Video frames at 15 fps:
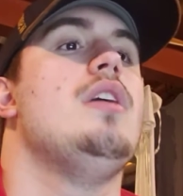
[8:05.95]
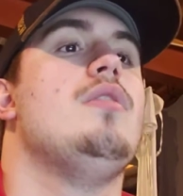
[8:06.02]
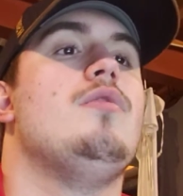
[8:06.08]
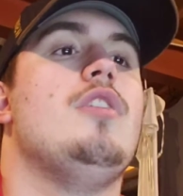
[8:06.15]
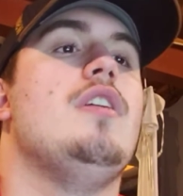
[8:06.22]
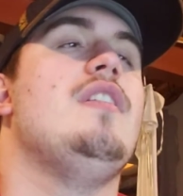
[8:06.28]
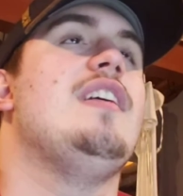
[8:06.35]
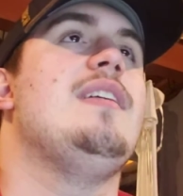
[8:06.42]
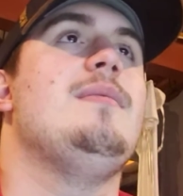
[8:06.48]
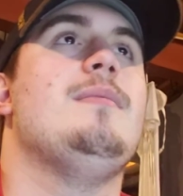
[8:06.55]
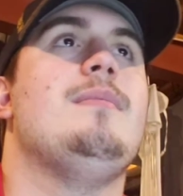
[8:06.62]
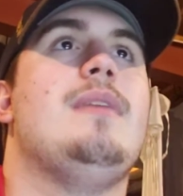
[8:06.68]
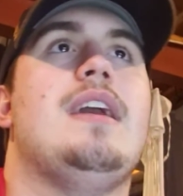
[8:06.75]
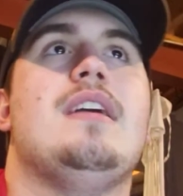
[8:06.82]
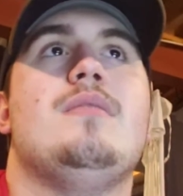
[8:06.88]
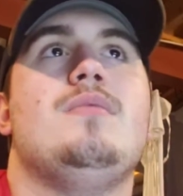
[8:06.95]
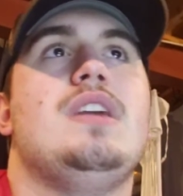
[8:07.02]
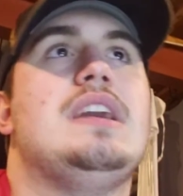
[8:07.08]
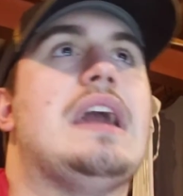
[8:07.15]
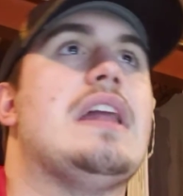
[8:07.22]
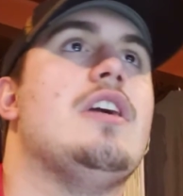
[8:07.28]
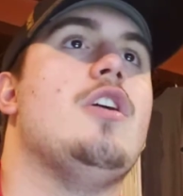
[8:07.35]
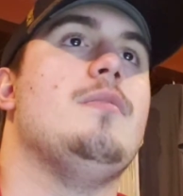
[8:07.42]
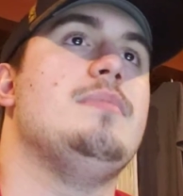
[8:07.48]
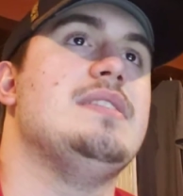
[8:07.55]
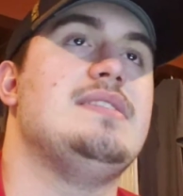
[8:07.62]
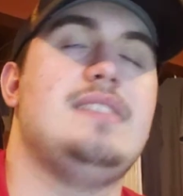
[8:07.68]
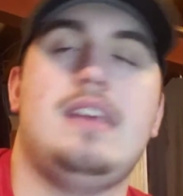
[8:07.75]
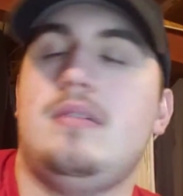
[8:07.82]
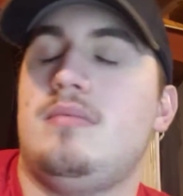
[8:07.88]
Really, man, we got to hope this
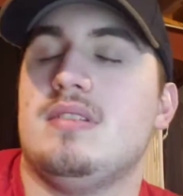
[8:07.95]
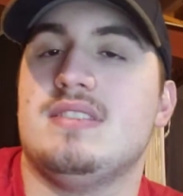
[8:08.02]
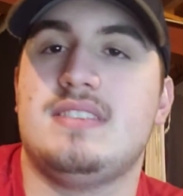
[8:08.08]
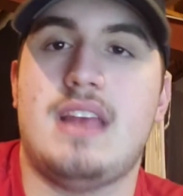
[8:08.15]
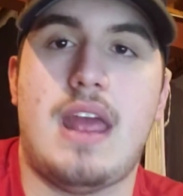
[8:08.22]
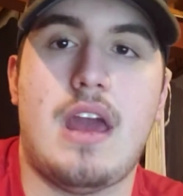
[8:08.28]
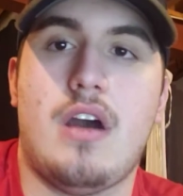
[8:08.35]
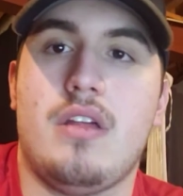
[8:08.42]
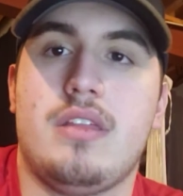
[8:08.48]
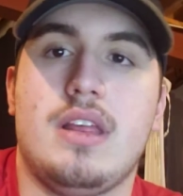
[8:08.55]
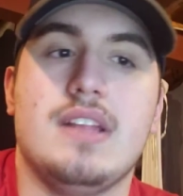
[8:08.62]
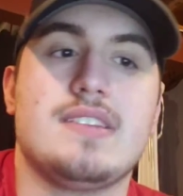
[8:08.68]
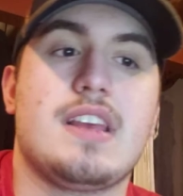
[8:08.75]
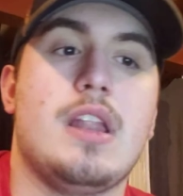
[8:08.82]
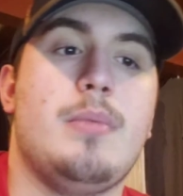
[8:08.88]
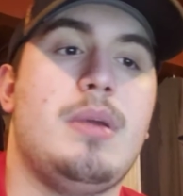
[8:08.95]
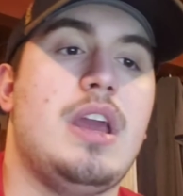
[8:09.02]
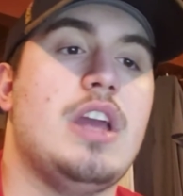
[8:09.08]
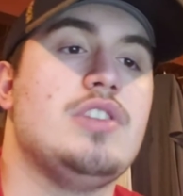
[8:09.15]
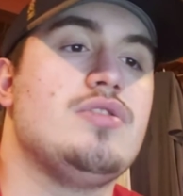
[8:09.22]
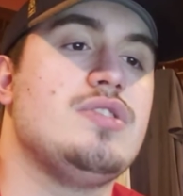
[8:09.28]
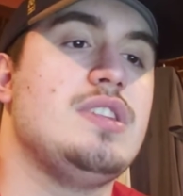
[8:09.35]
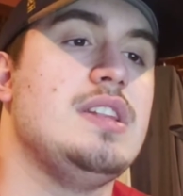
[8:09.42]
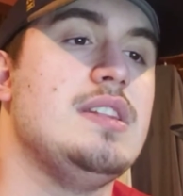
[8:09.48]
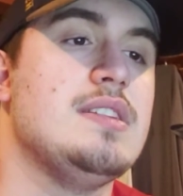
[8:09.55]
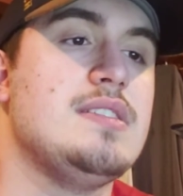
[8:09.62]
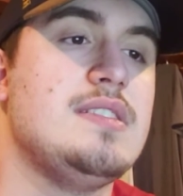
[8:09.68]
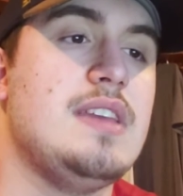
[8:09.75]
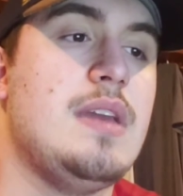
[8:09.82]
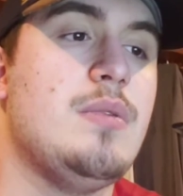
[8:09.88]
team can stay healthy. It's going to be interesting to
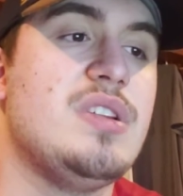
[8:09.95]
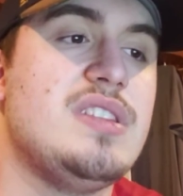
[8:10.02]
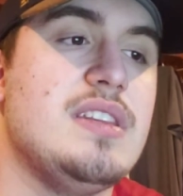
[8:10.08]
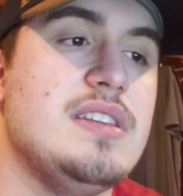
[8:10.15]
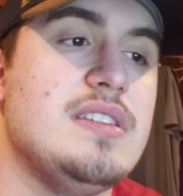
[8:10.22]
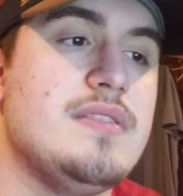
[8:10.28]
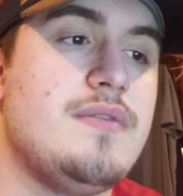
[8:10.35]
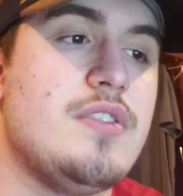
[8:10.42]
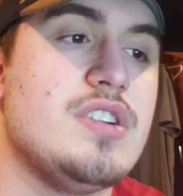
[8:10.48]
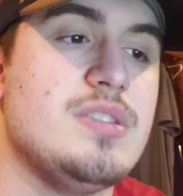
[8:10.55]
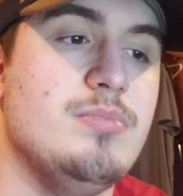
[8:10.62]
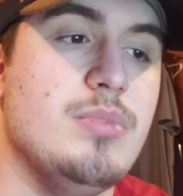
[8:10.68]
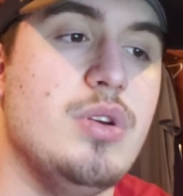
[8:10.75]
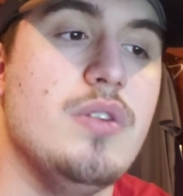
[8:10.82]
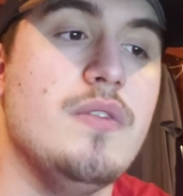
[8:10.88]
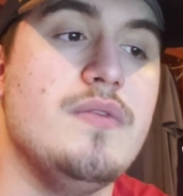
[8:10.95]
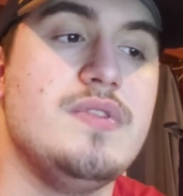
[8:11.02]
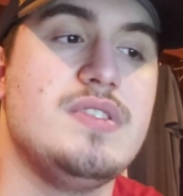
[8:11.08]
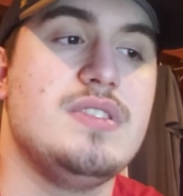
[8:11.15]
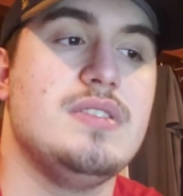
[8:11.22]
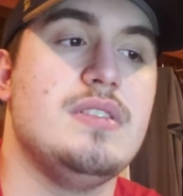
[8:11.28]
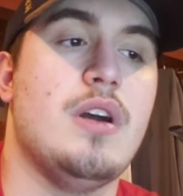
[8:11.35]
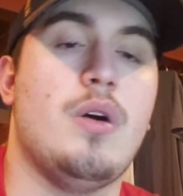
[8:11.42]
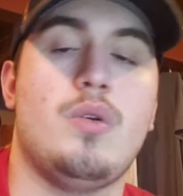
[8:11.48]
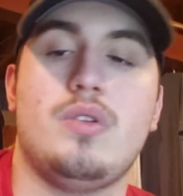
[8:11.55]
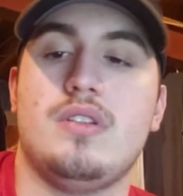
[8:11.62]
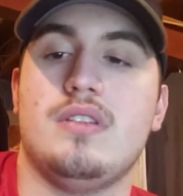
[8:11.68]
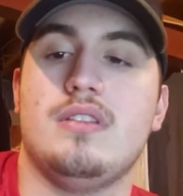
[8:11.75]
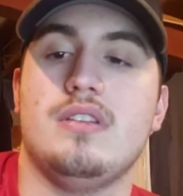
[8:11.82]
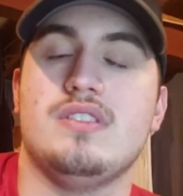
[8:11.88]
see what these first moves
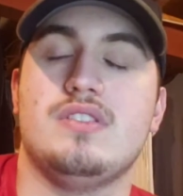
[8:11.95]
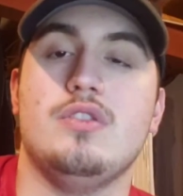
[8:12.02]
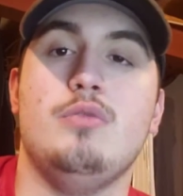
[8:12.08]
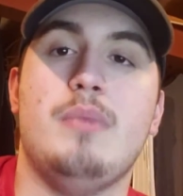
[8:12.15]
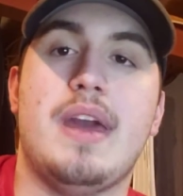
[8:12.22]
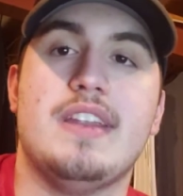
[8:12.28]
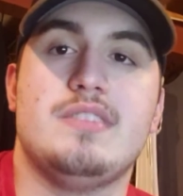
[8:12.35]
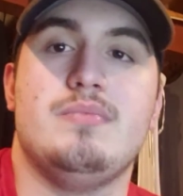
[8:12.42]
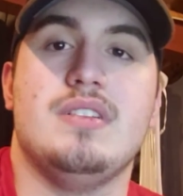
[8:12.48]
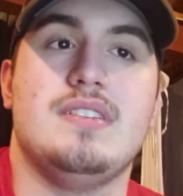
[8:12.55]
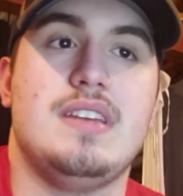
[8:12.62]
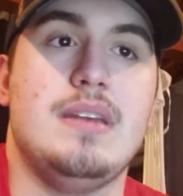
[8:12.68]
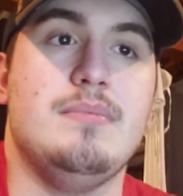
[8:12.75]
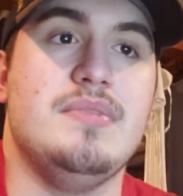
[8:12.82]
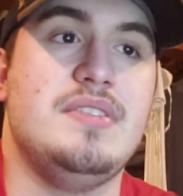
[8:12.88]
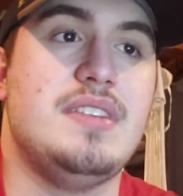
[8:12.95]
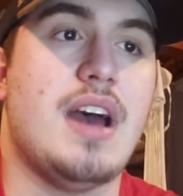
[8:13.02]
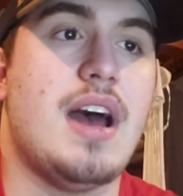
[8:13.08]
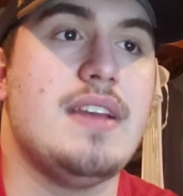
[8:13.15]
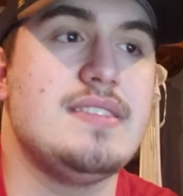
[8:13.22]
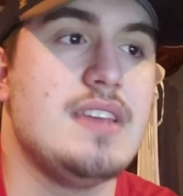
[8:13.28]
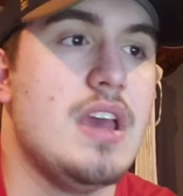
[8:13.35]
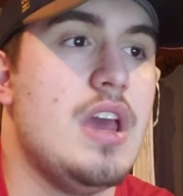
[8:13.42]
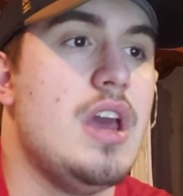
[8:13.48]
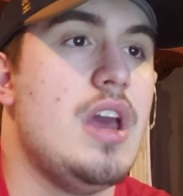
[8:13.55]
on this new management team does.